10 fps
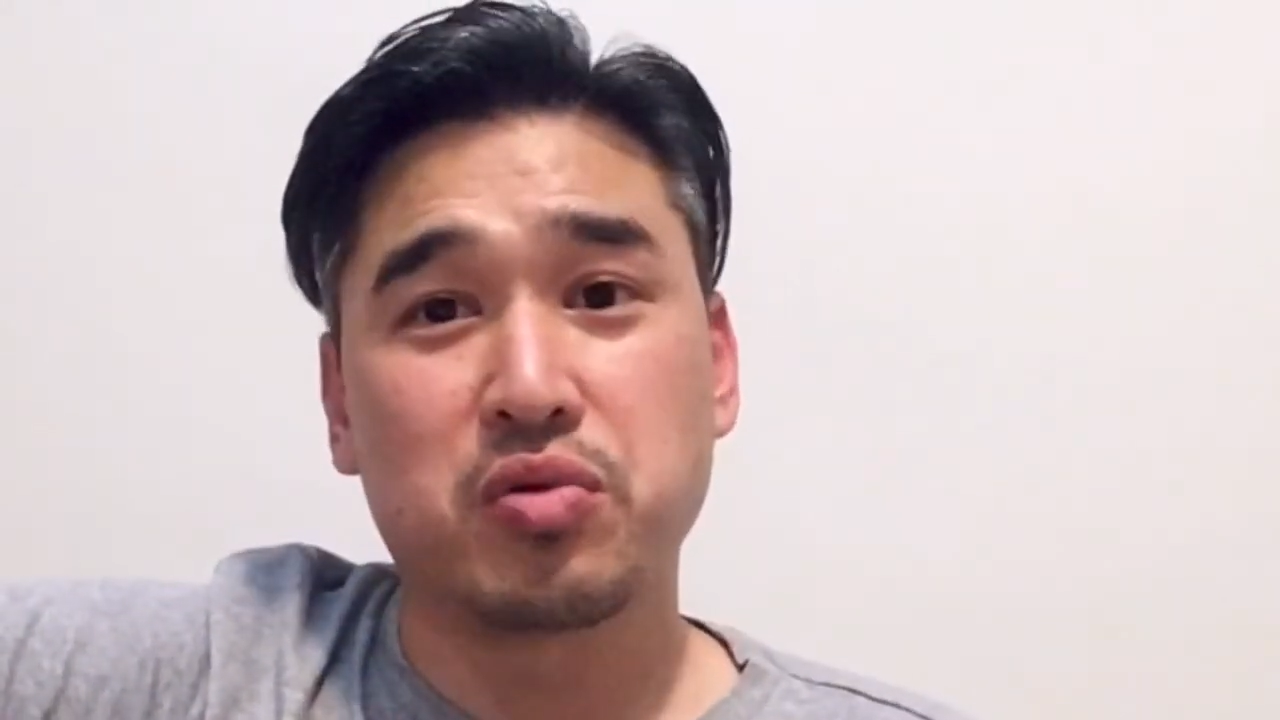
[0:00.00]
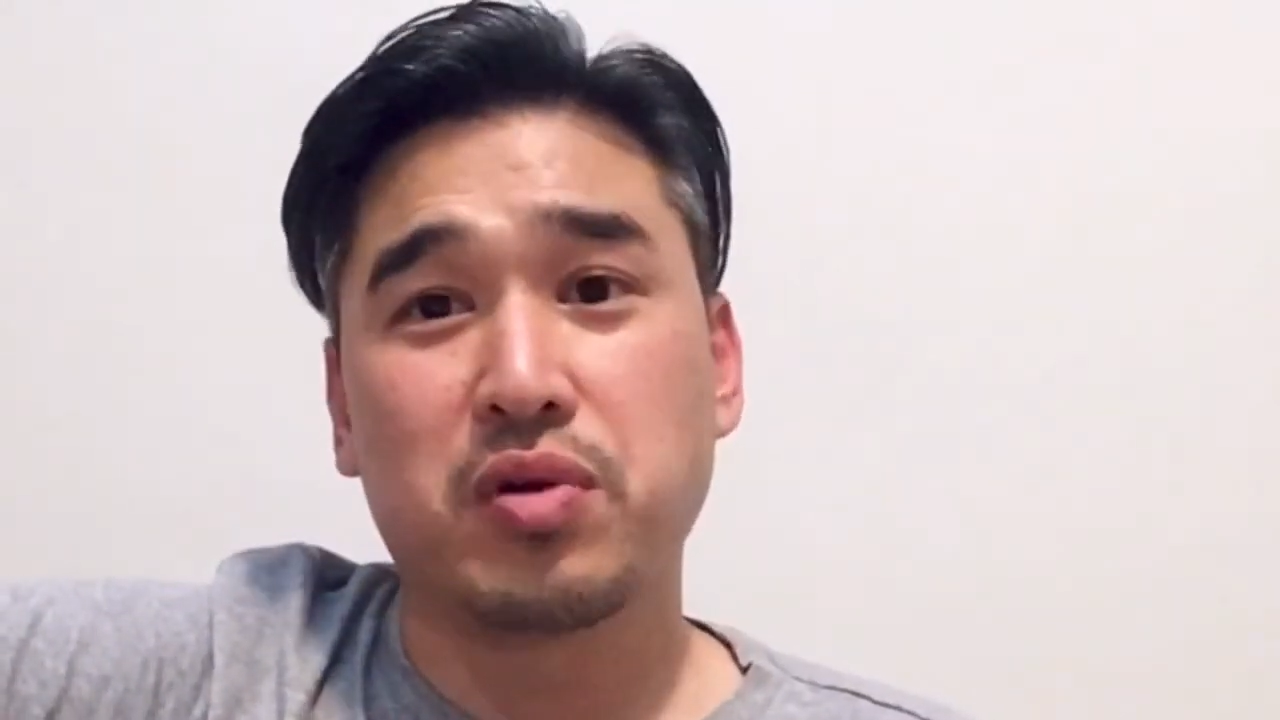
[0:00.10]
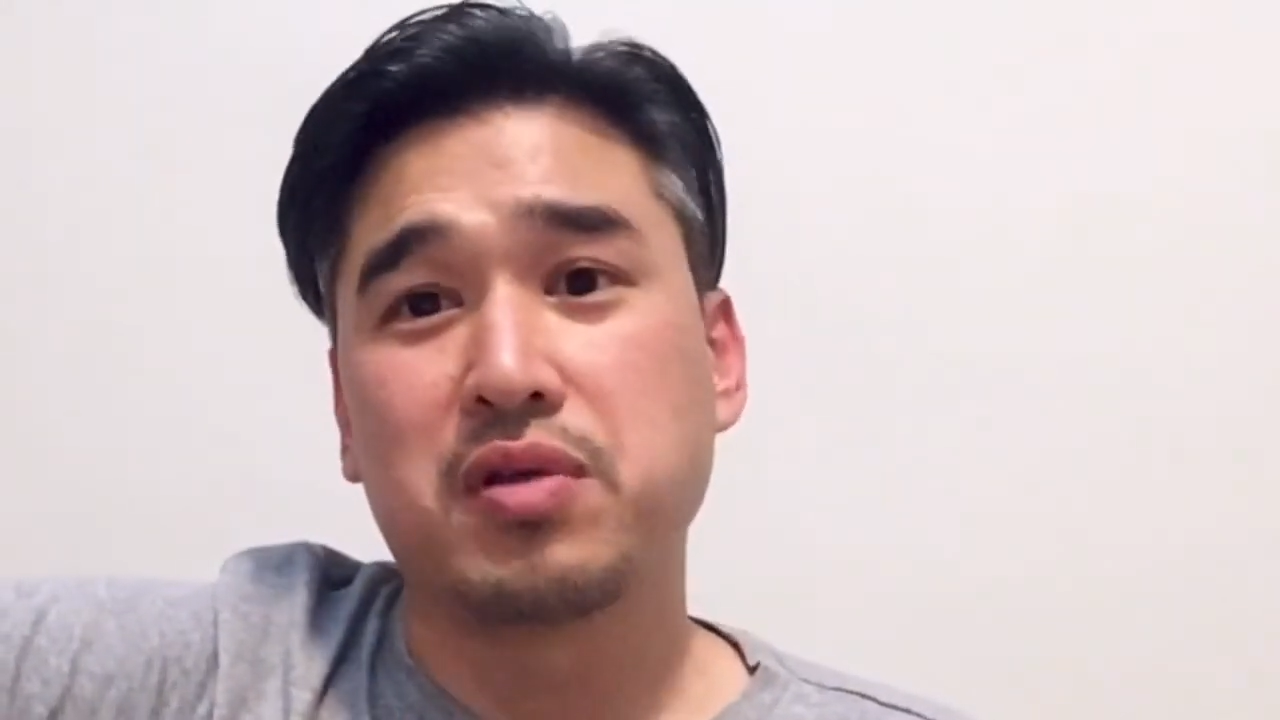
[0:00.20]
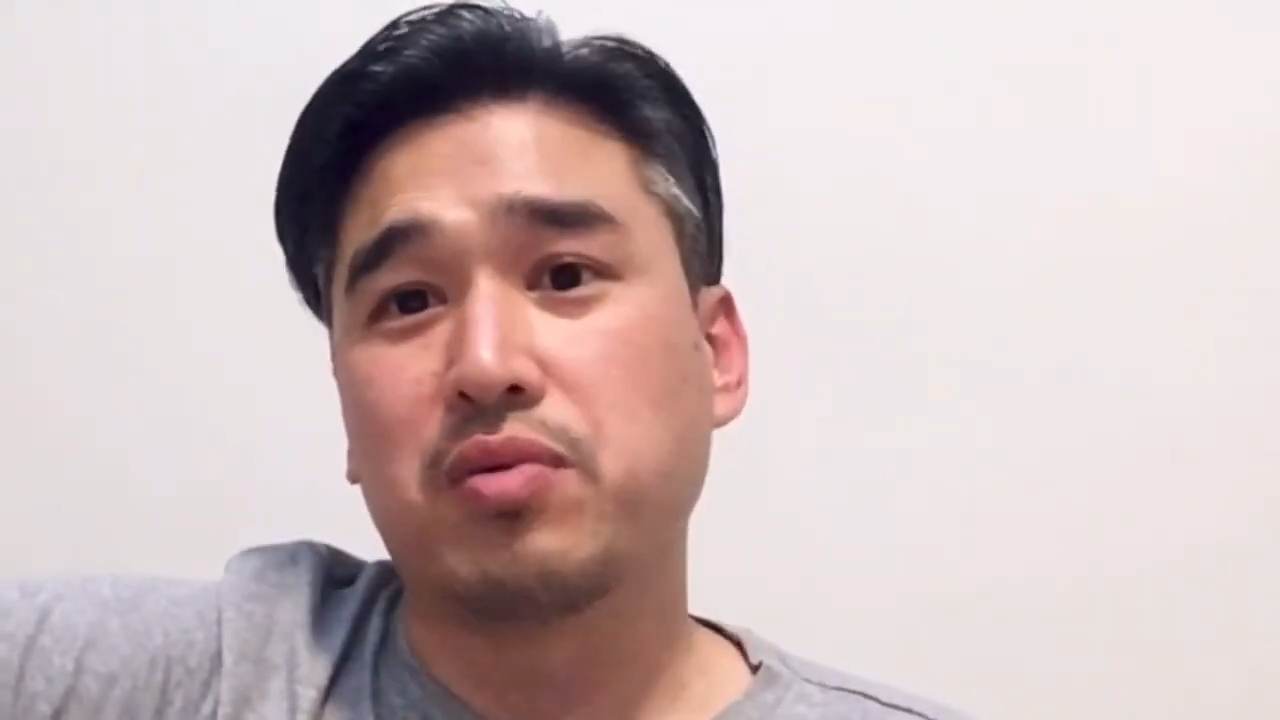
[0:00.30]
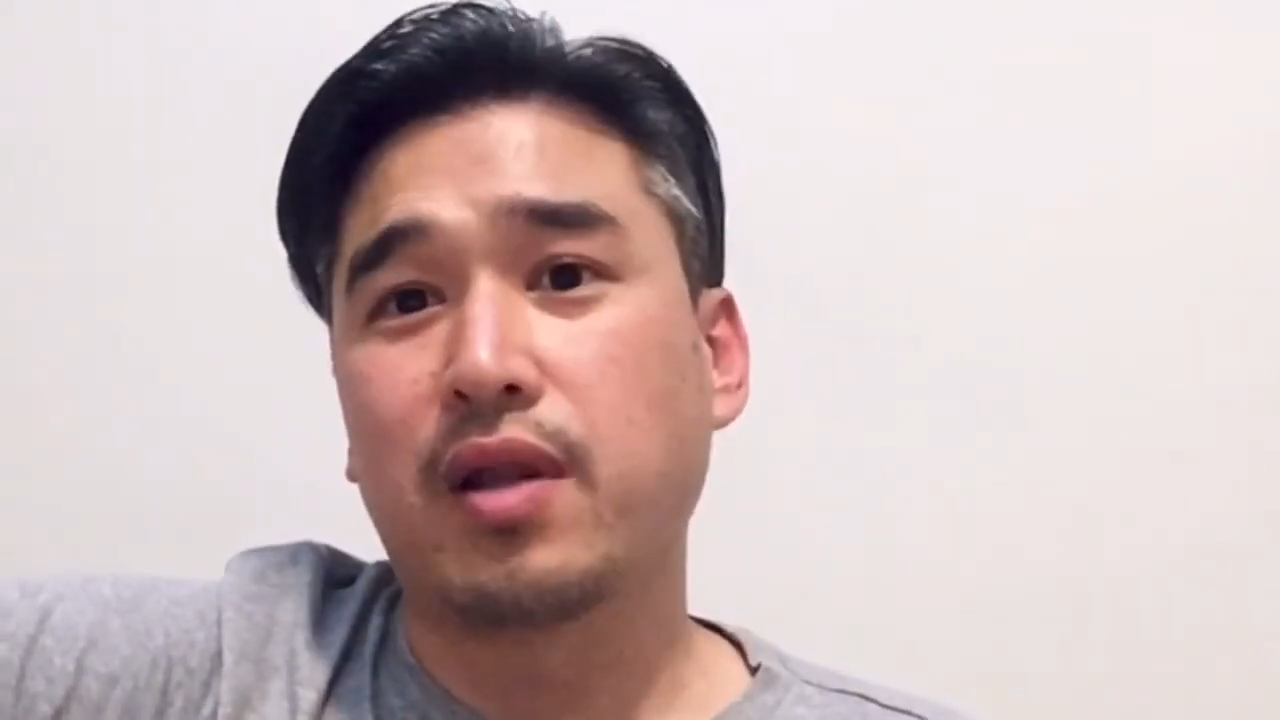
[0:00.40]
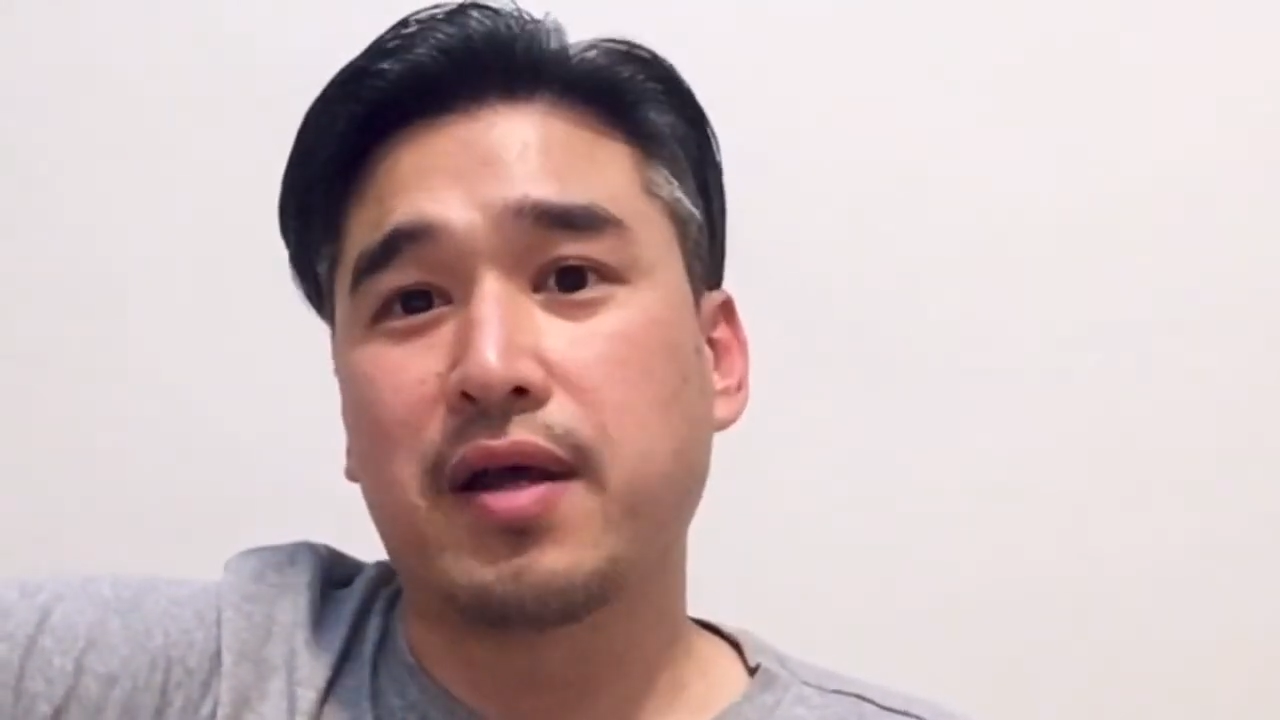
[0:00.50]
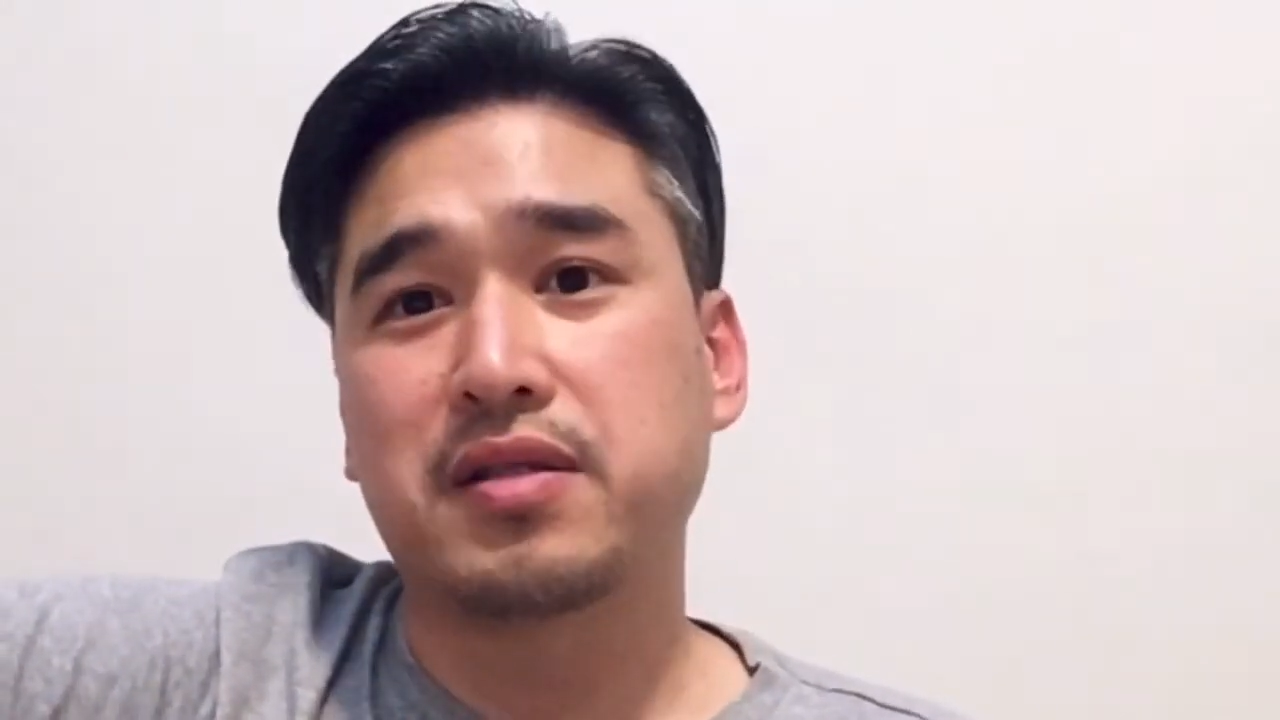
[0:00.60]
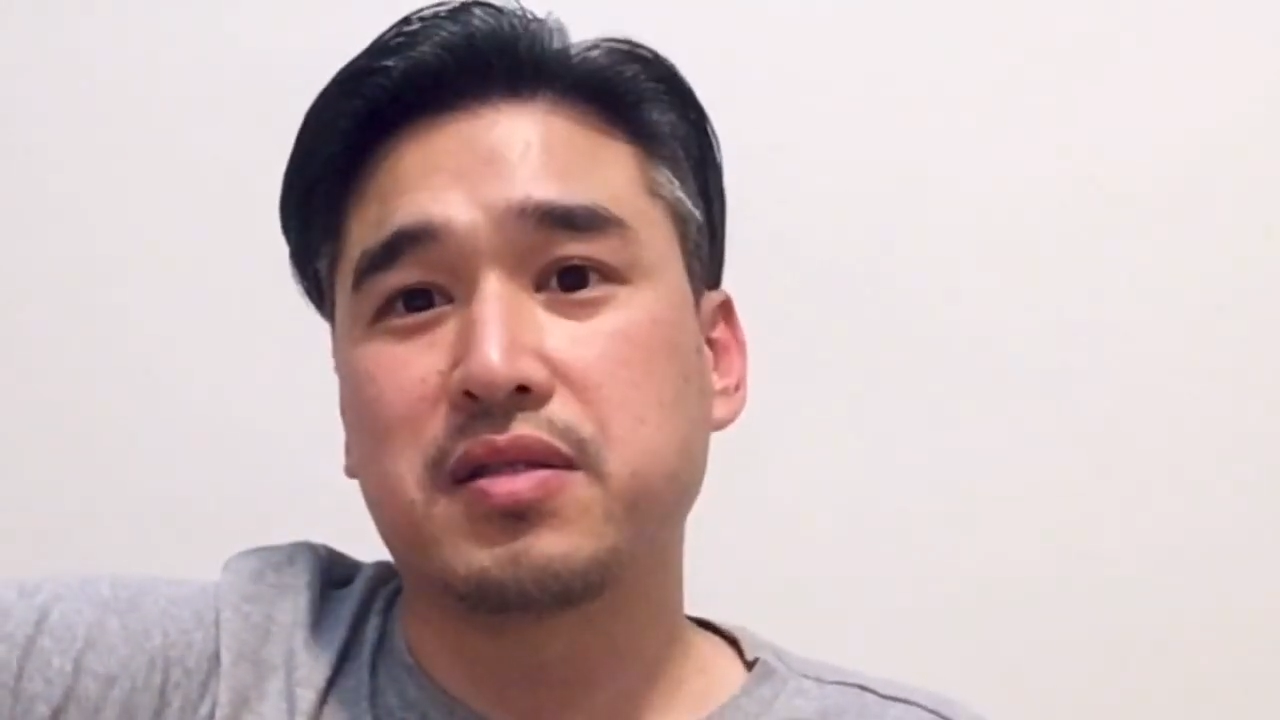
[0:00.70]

of what you would like